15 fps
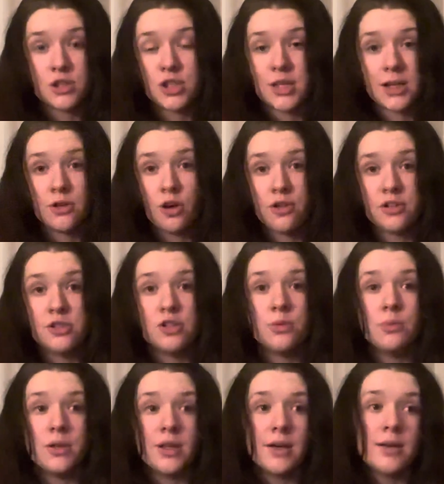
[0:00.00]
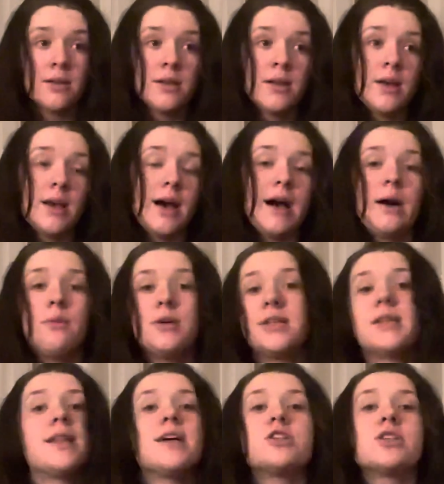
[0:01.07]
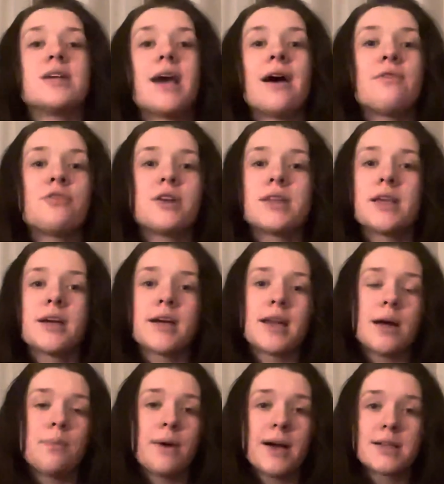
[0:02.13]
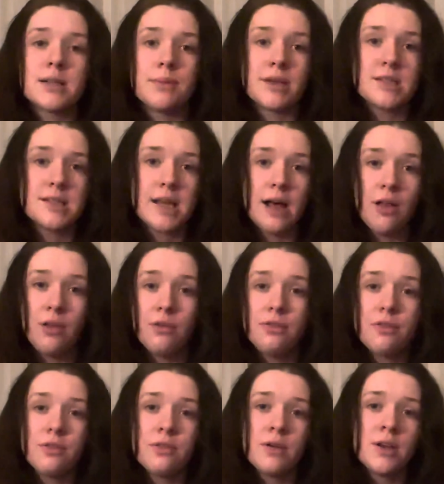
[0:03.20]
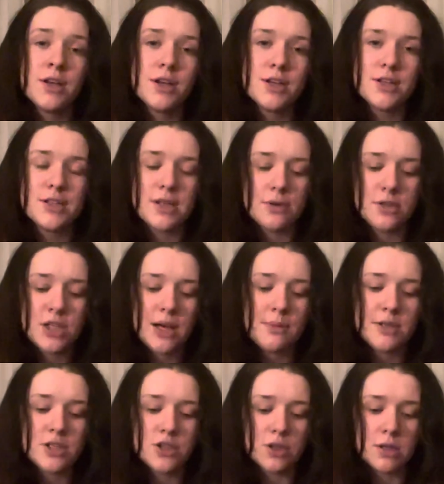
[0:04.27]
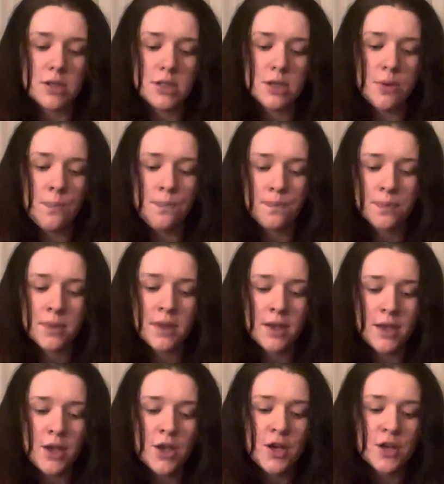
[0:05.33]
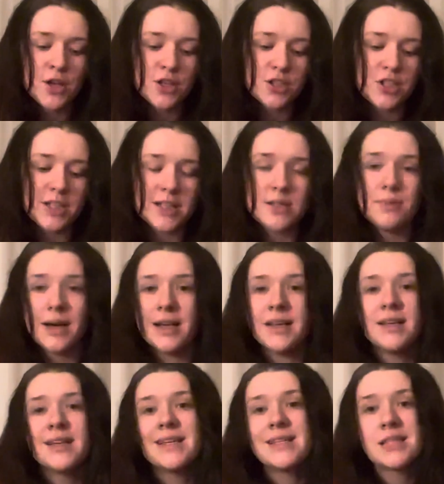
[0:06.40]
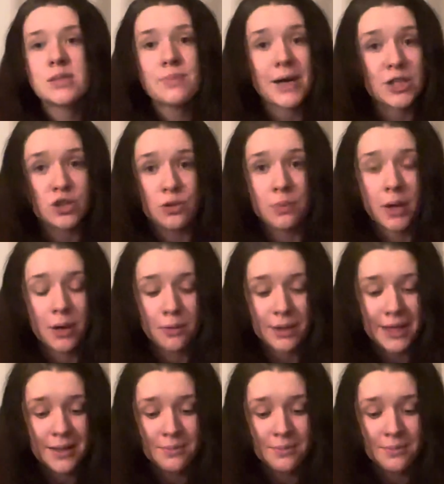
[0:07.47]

She'd had nothing done with her, and we did literally everything, and I backed her myself. So Gem is she is my special pony.